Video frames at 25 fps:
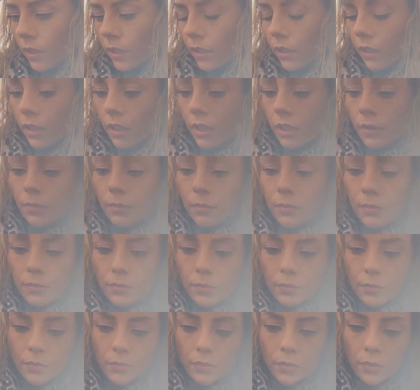um,
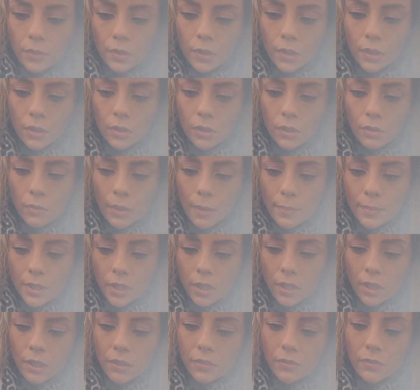the
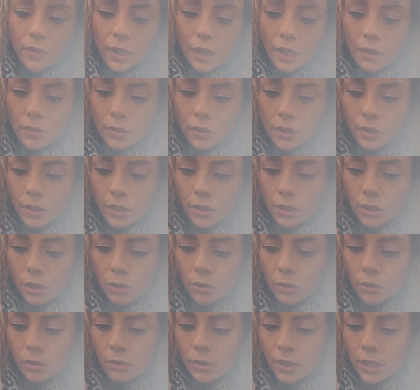website I found that
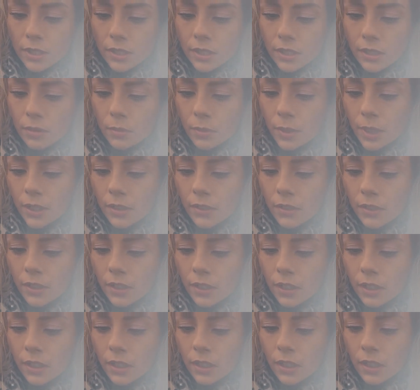grew these in the winter.
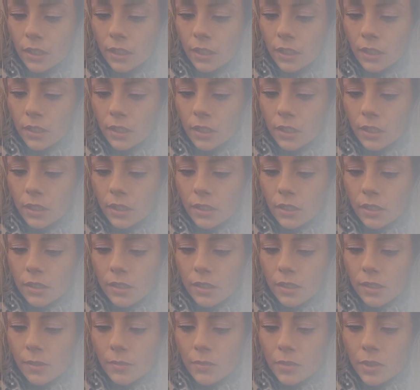
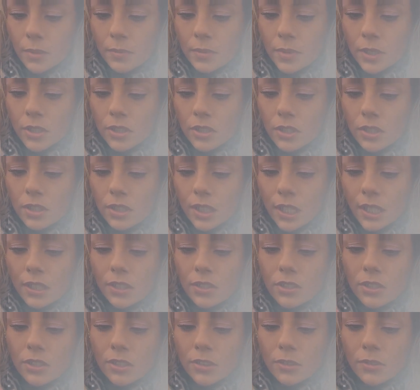Sometimes it just
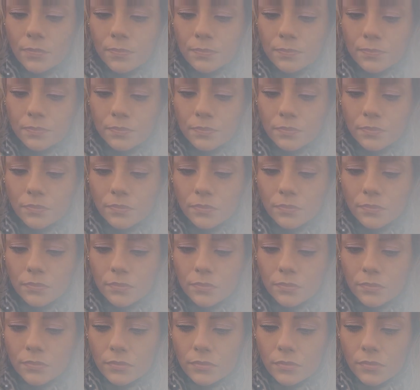takes you
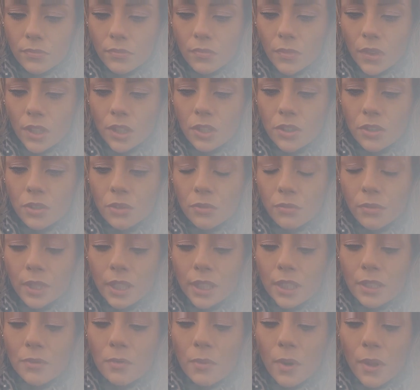to
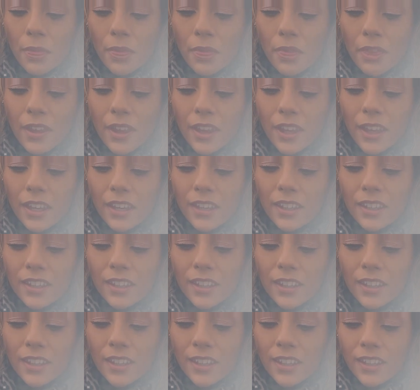read one thing
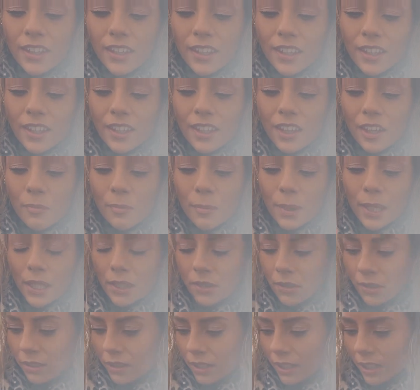and make
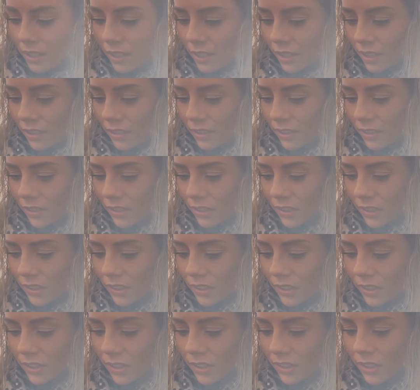you think that you're
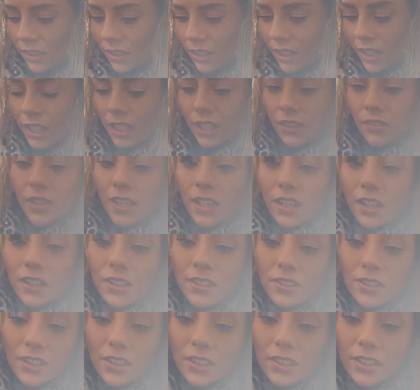going to give it a go
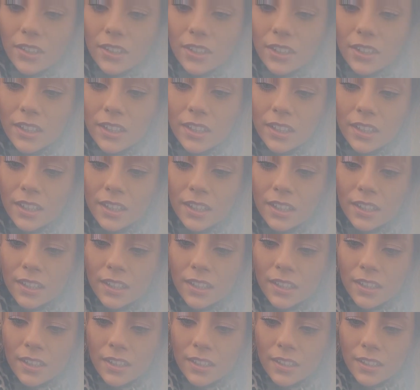too.
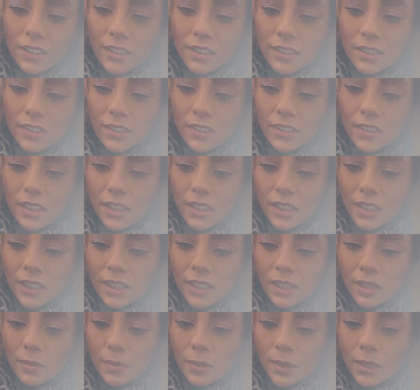So yeah,
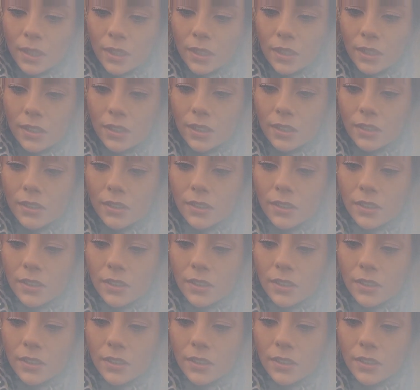here we go. They're